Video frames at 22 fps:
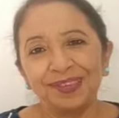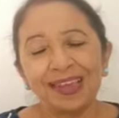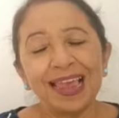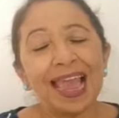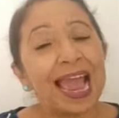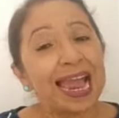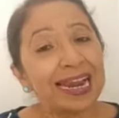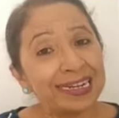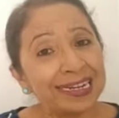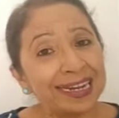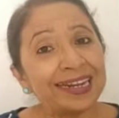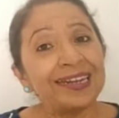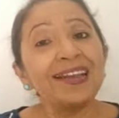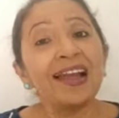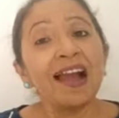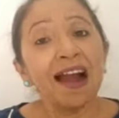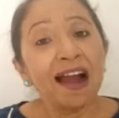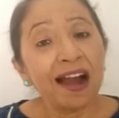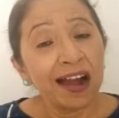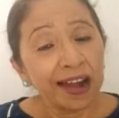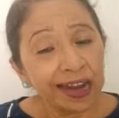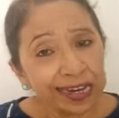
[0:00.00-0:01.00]
Adding
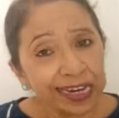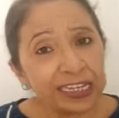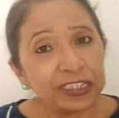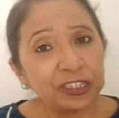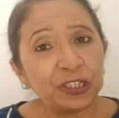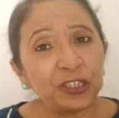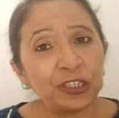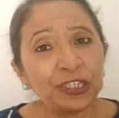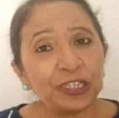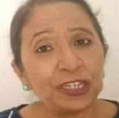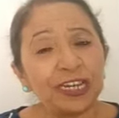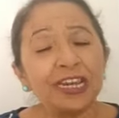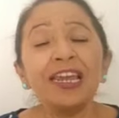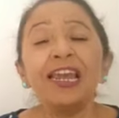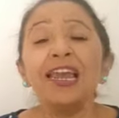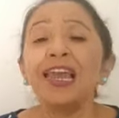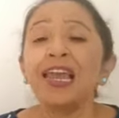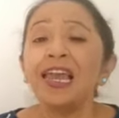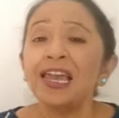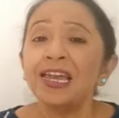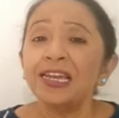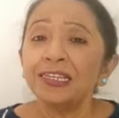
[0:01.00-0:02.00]
ing
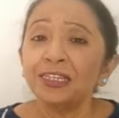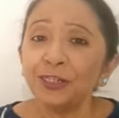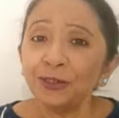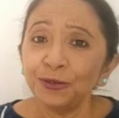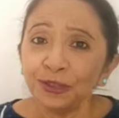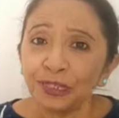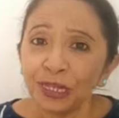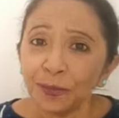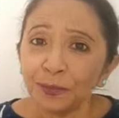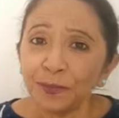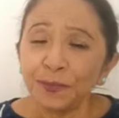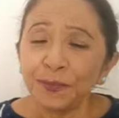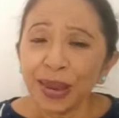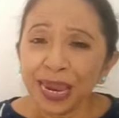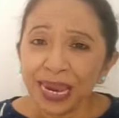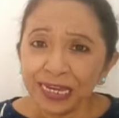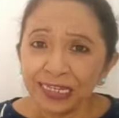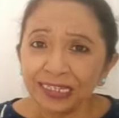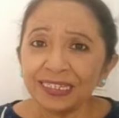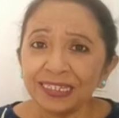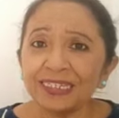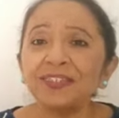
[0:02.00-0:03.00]
to the
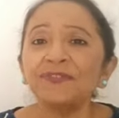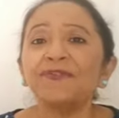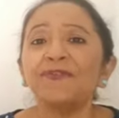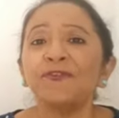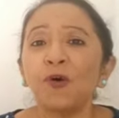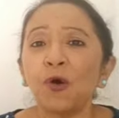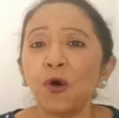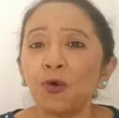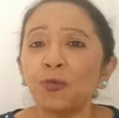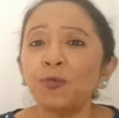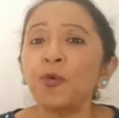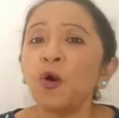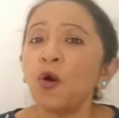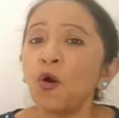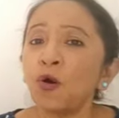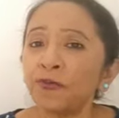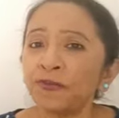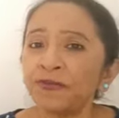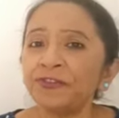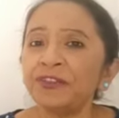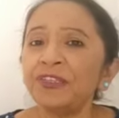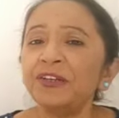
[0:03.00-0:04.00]
base form
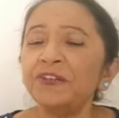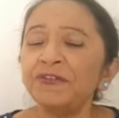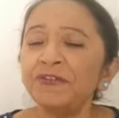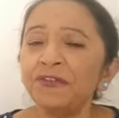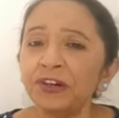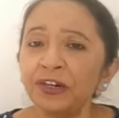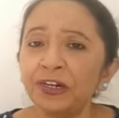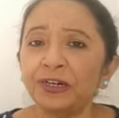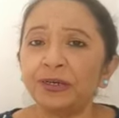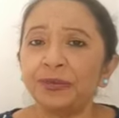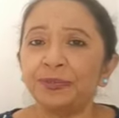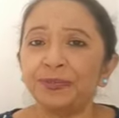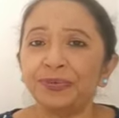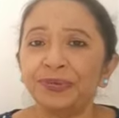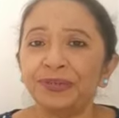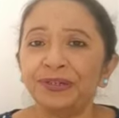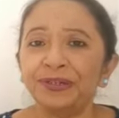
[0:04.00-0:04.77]
of the verb.